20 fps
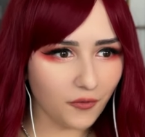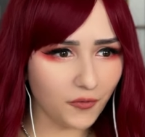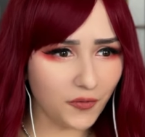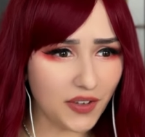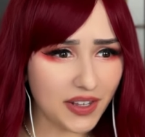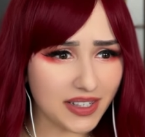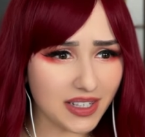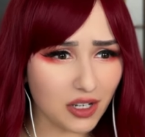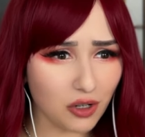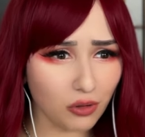
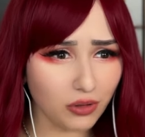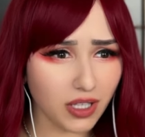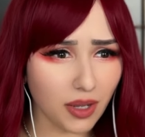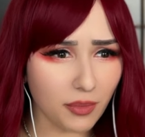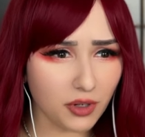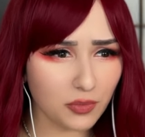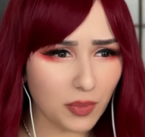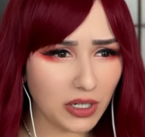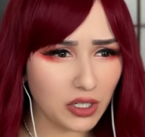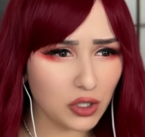Physical
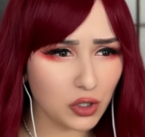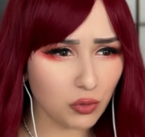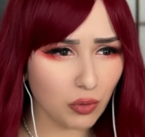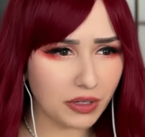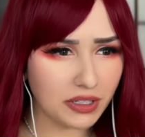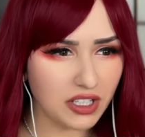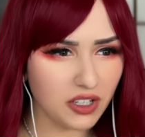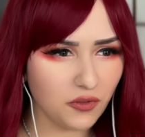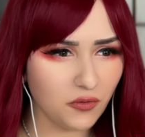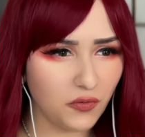damage minus
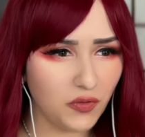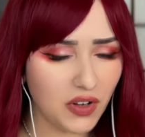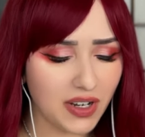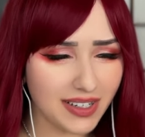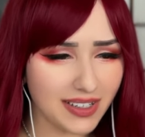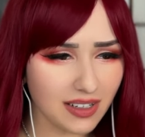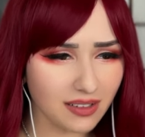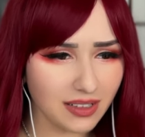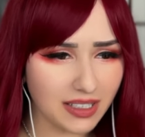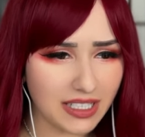20,
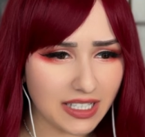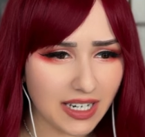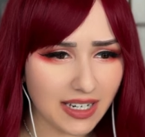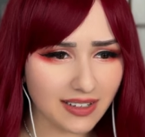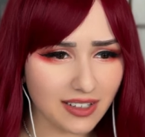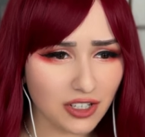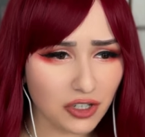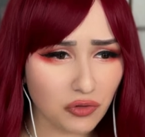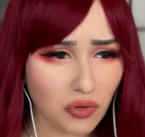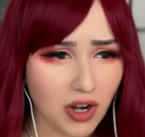vitality
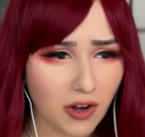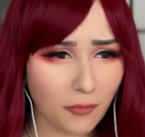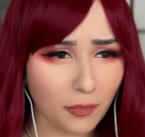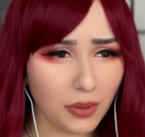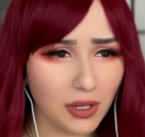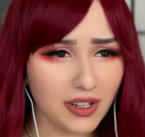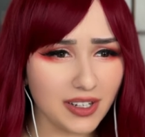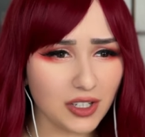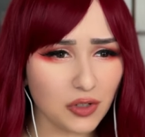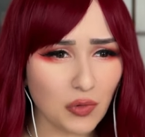and strength
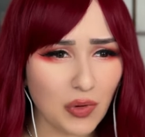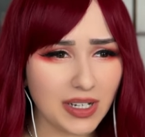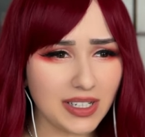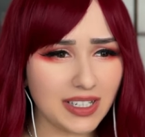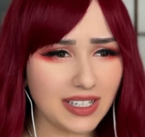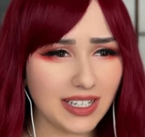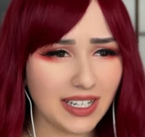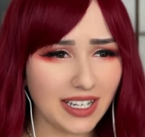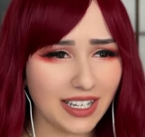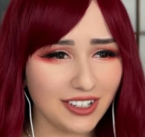plus
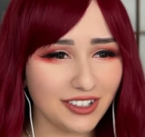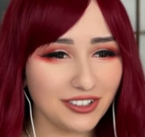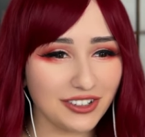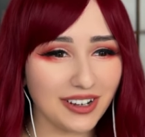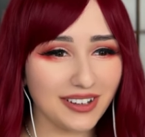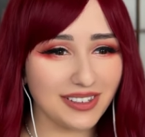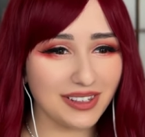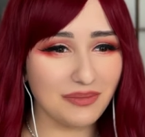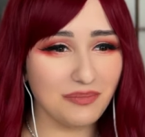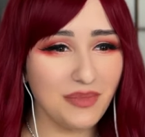20 each.
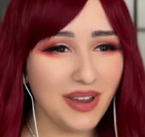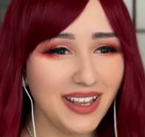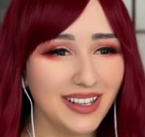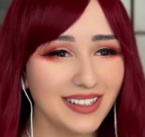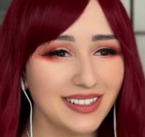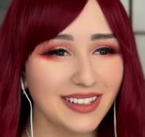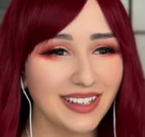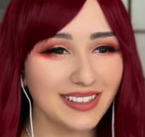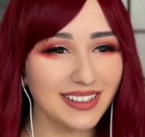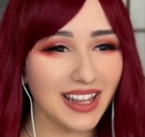That's
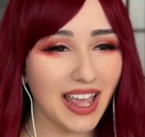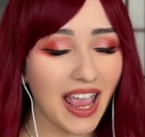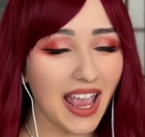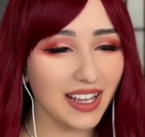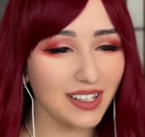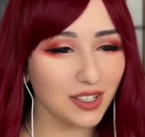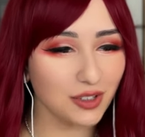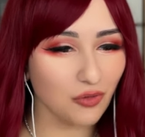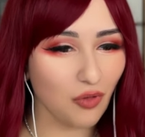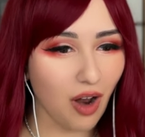amazing. That's the
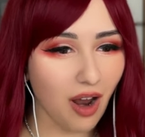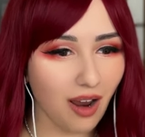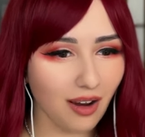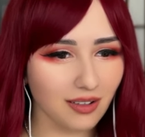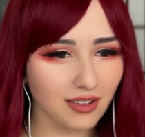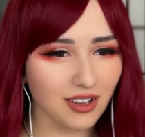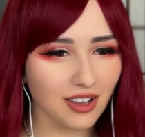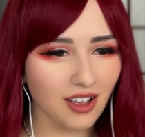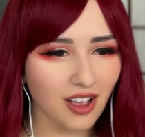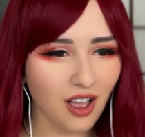S
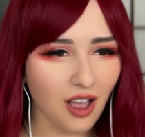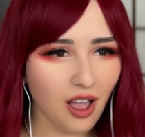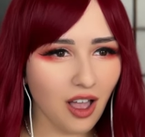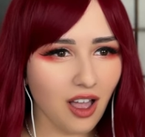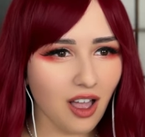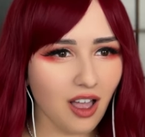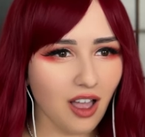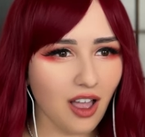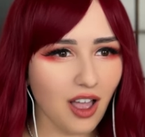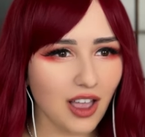rank.
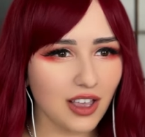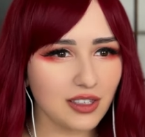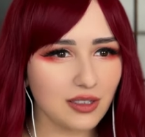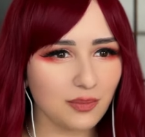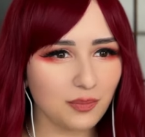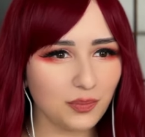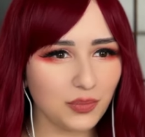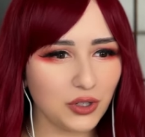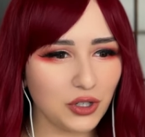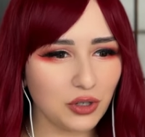
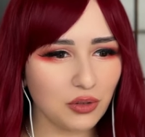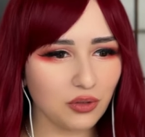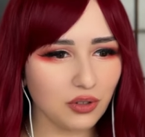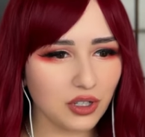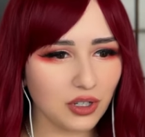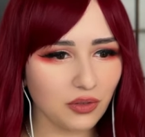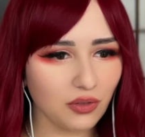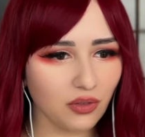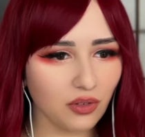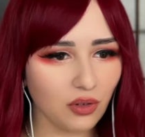
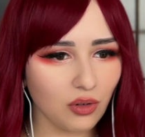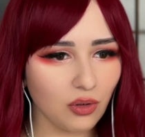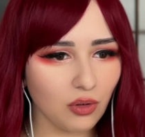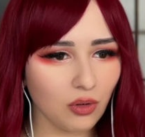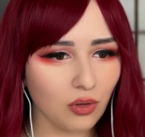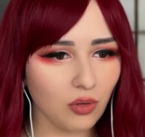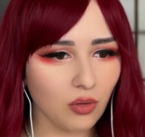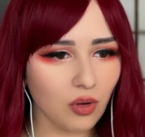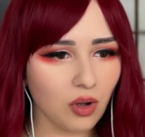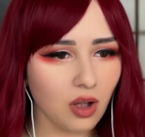
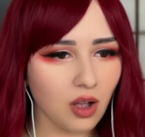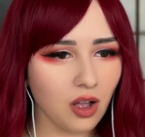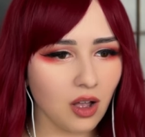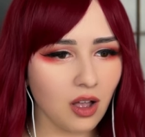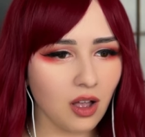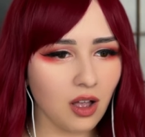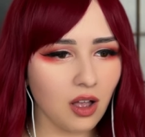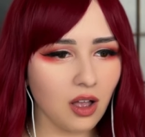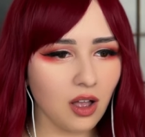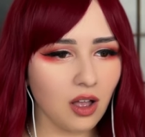Beautiful.
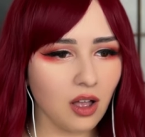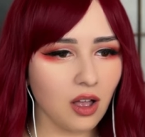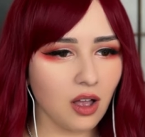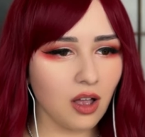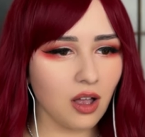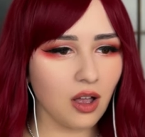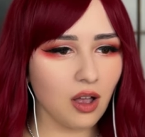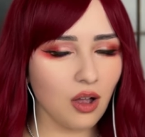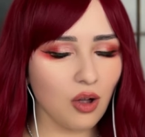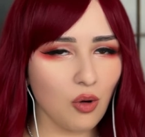
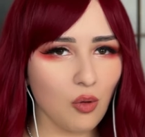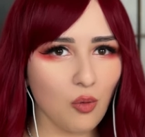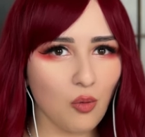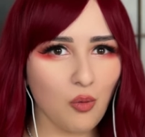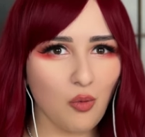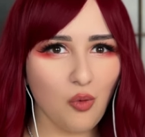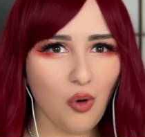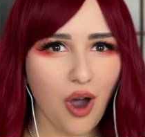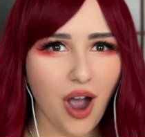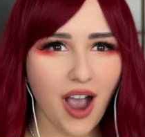
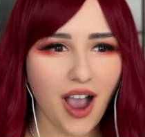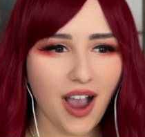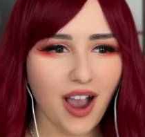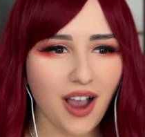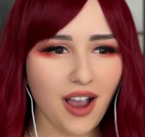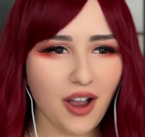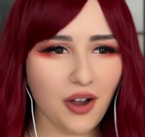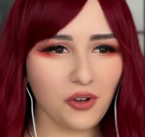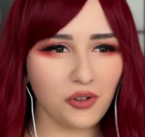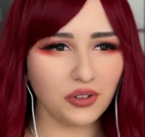
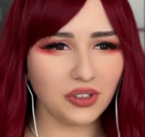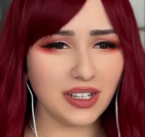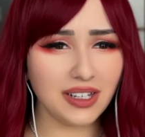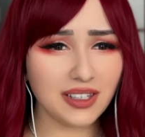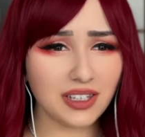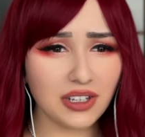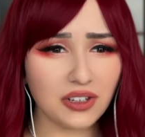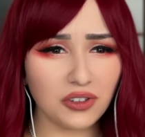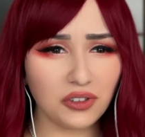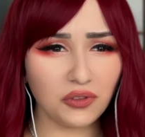Wow. It's
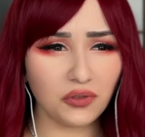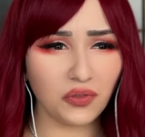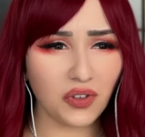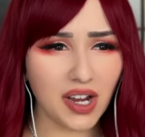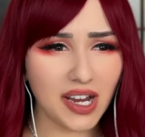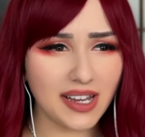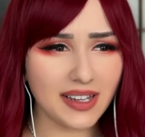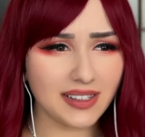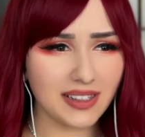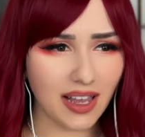his
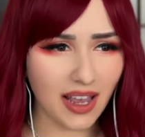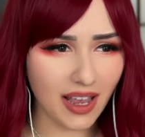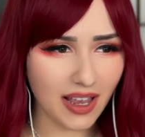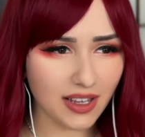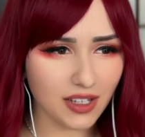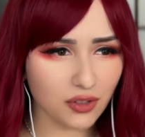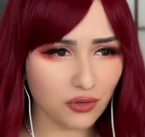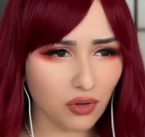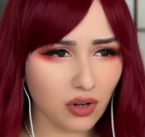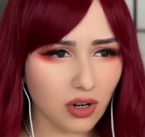first
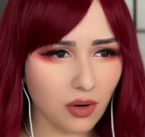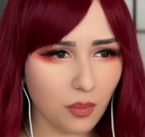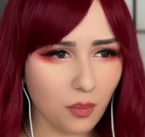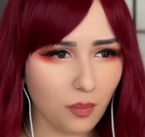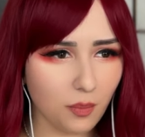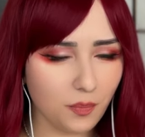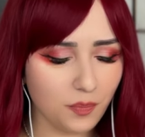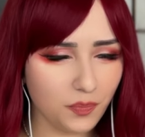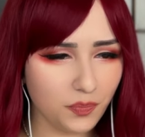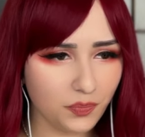S
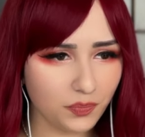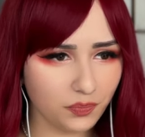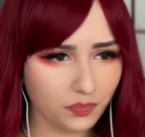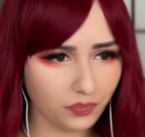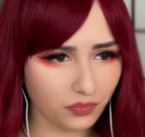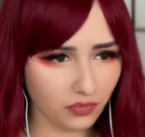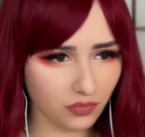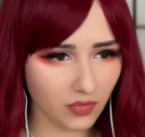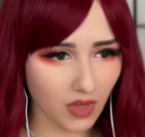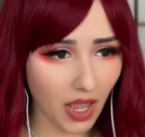rank
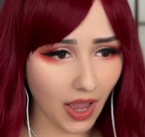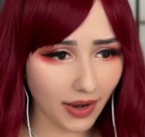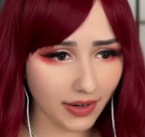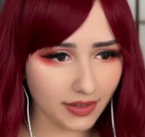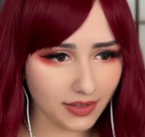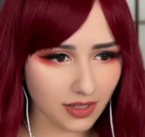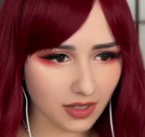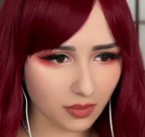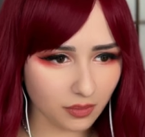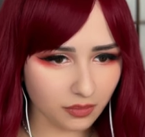
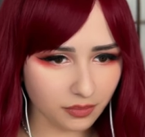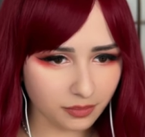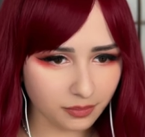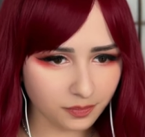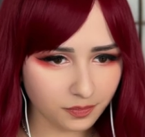item.